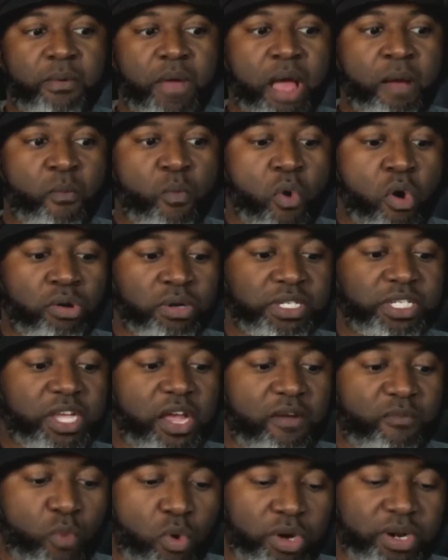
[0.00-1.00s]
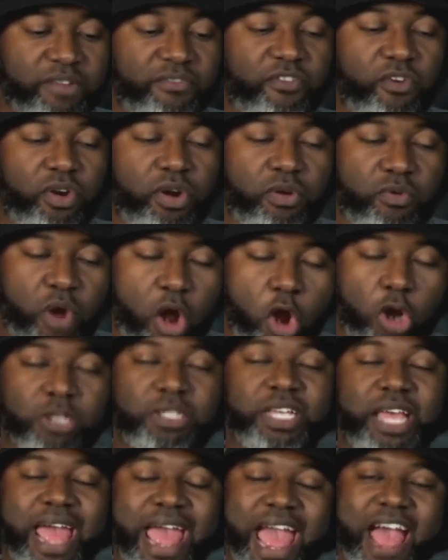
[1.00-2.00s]
I'm wanting to I'm wanting to, for her
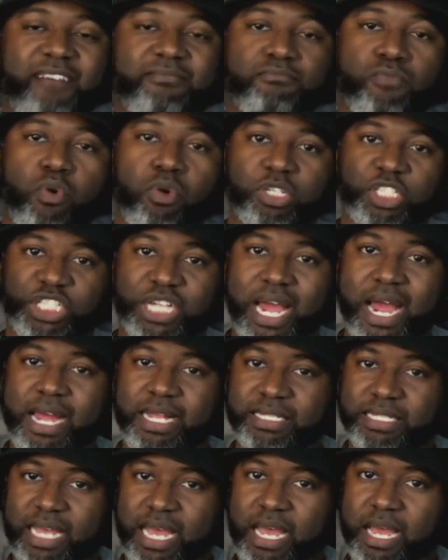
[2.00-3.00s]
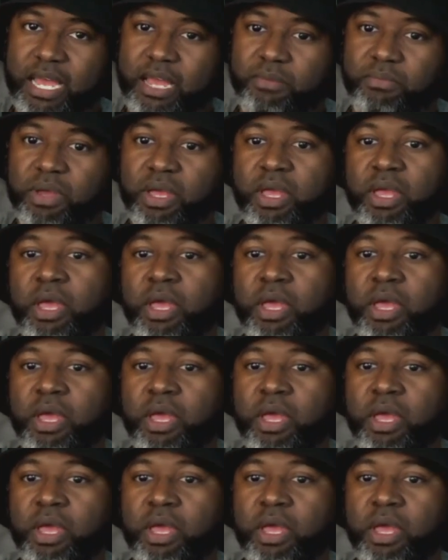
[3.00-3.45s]
to have more shine time,